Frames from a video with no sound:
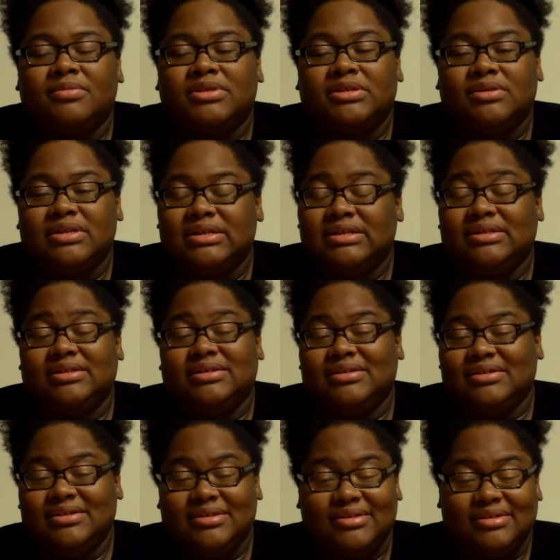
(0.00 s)
So this
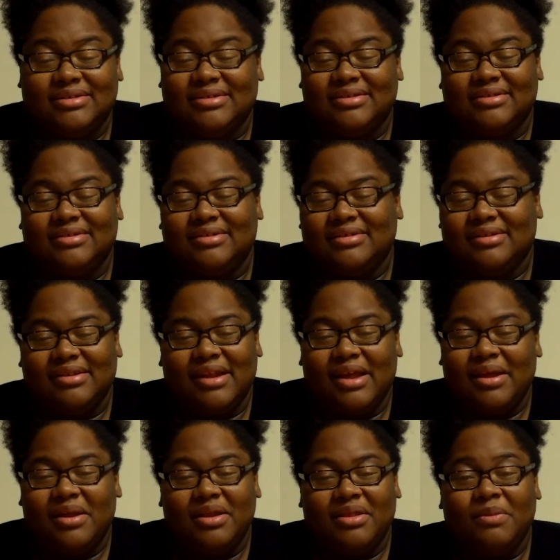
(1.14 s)
is
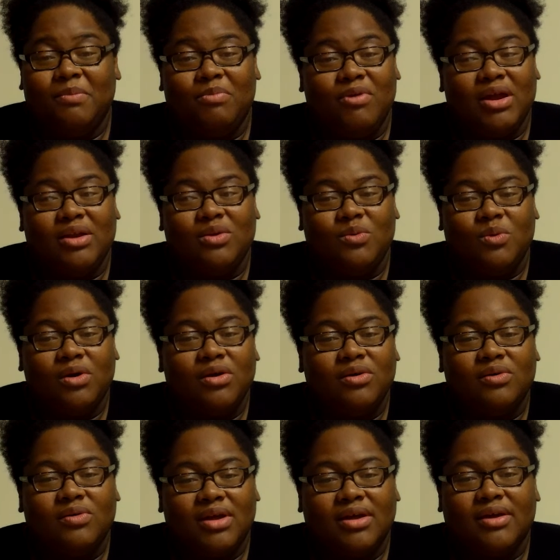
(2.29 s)
the brand new
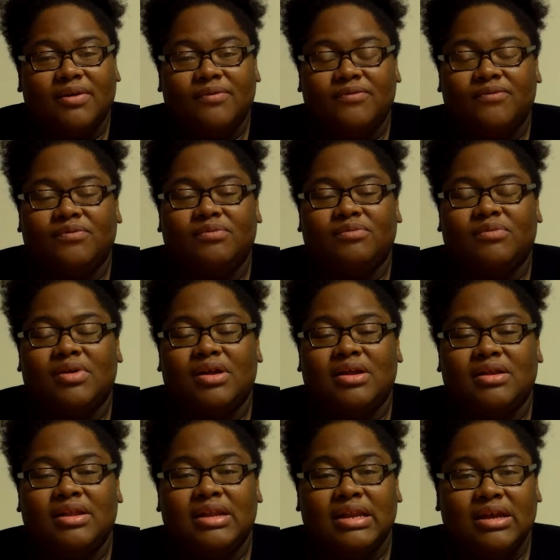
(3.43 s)
world of
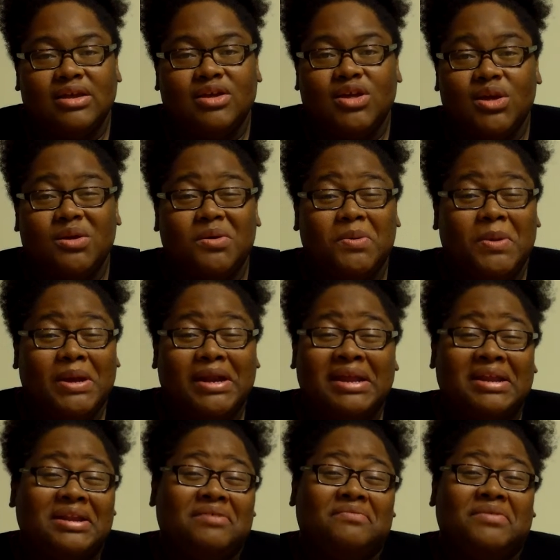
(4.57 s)
the NICU, and
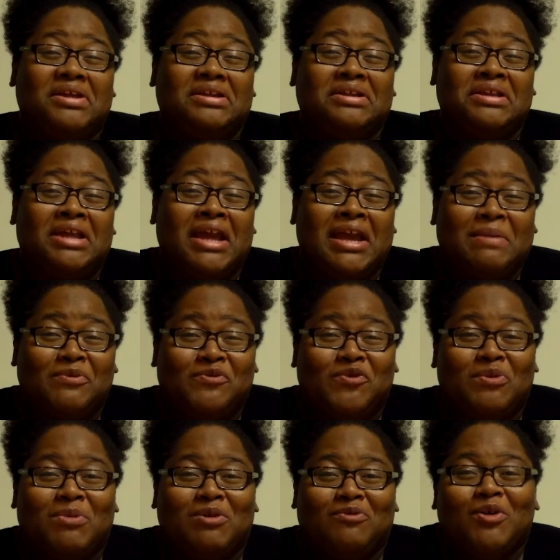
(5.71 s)
I didn't even get a day
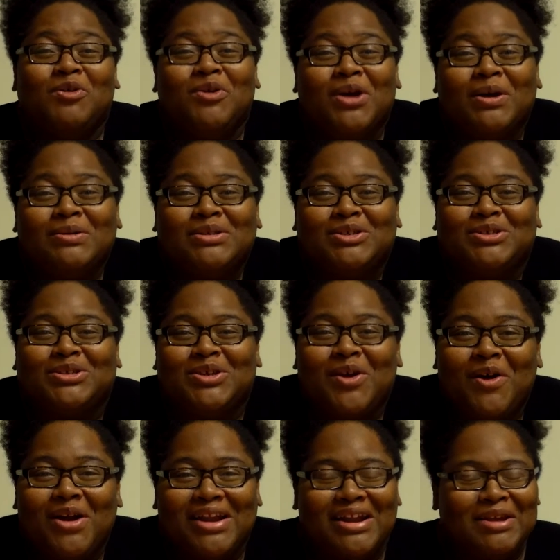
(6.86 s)
before my roller coaster
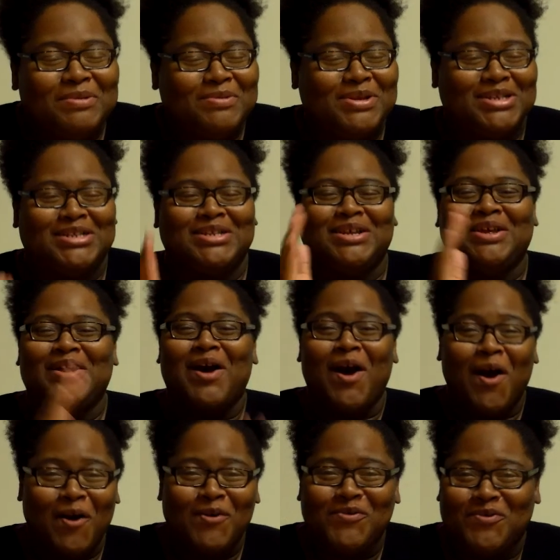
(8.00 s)
started. It was
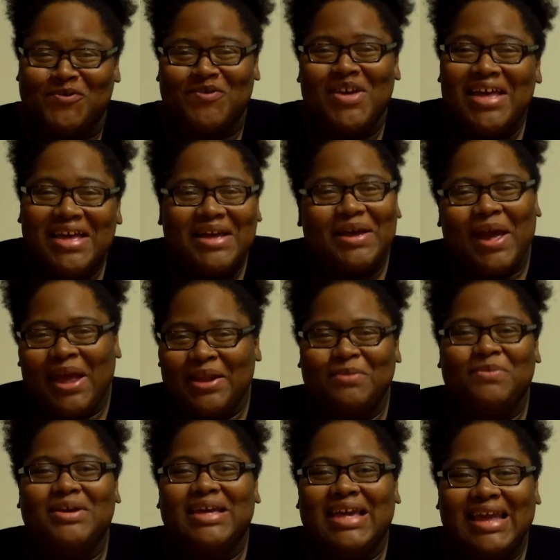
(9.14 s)
off at
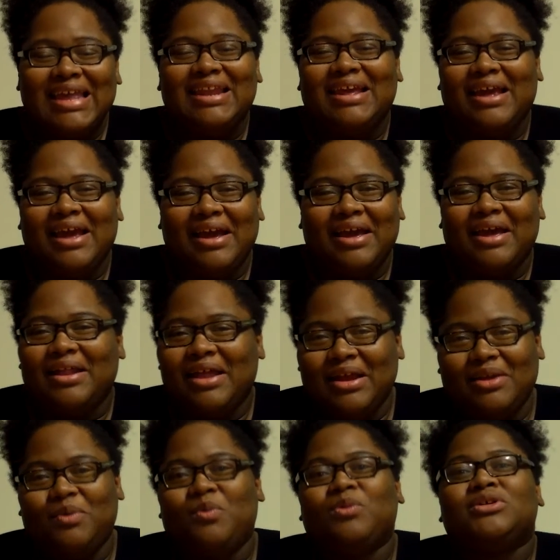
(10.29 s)
the beginning. I got
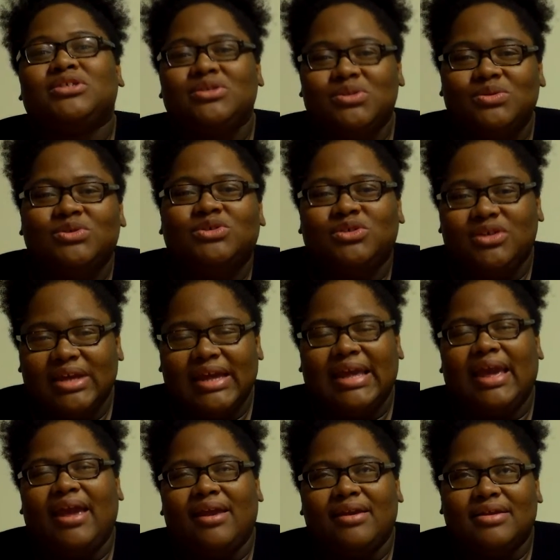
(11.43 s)
like the worst news you could
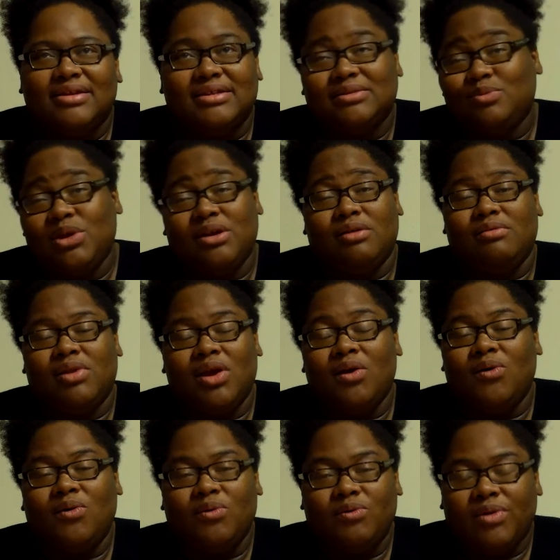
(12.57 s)
get is we don't
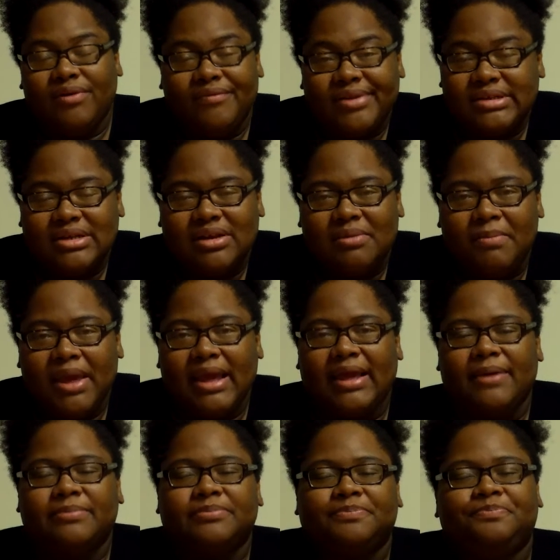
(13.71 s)
know if he's gonna make
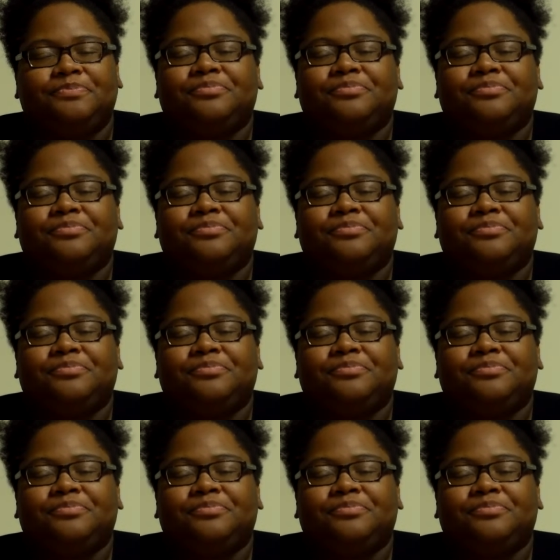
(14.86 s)
it.